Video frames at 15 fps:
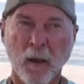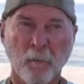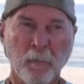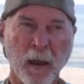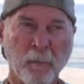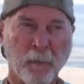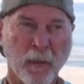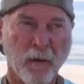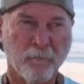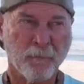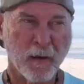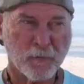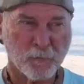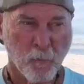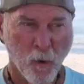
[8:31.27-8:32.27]
People that
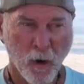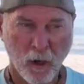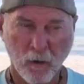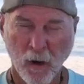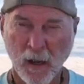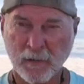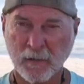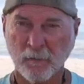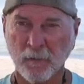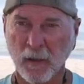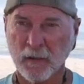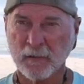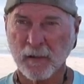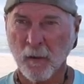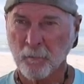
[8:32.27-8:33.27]
fish more
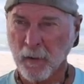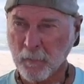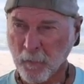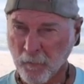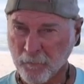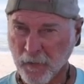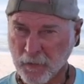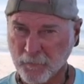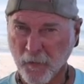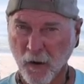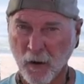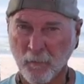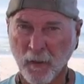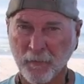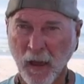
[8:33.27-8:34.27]
aggressively, some people fish
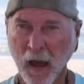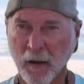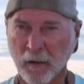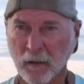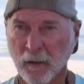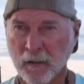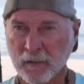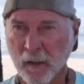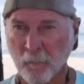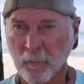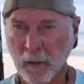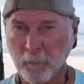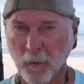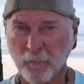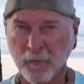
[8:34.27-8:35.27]
very methodically, some
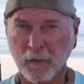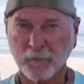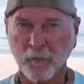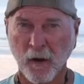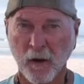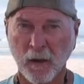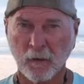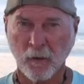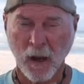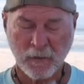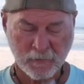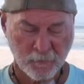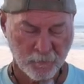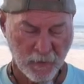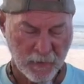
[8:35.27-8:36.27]
people fish very
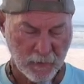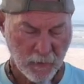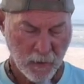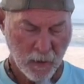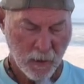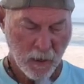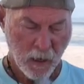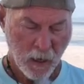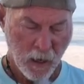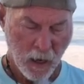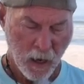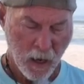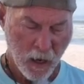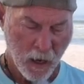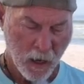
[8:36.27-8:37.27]
aggressively.
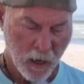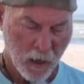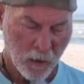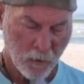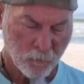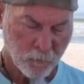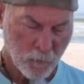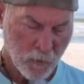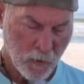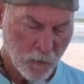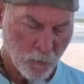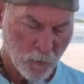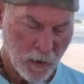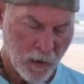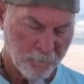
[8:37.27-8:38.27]

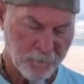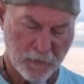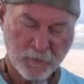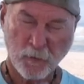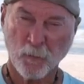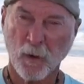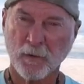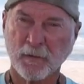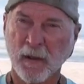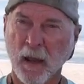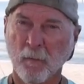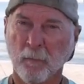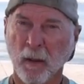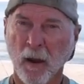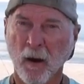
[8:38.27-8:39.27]
When I'm fishing with, say,
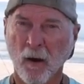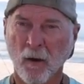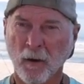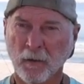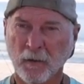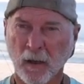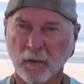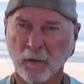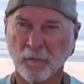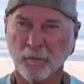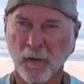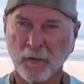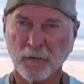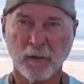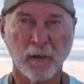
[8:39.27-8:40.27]
Blair on Addictive
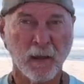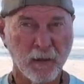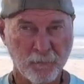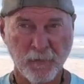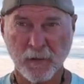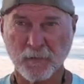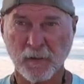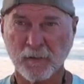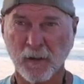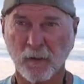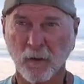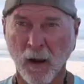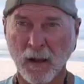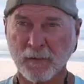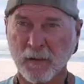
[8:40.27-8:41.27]
Fishing, he fishes
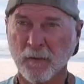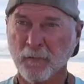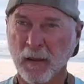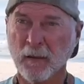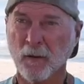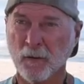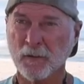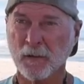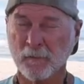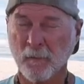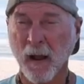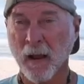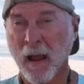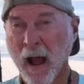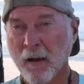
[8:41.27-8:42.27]
aggressive. He uses
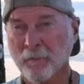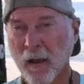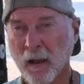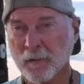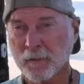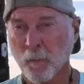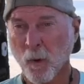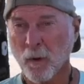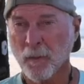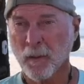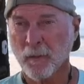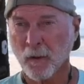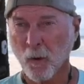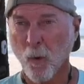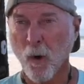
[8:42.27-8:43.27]
my 1/2 ounce more than
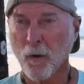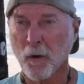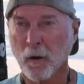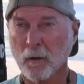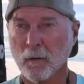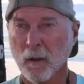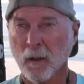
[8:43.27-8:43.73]
the 1/4.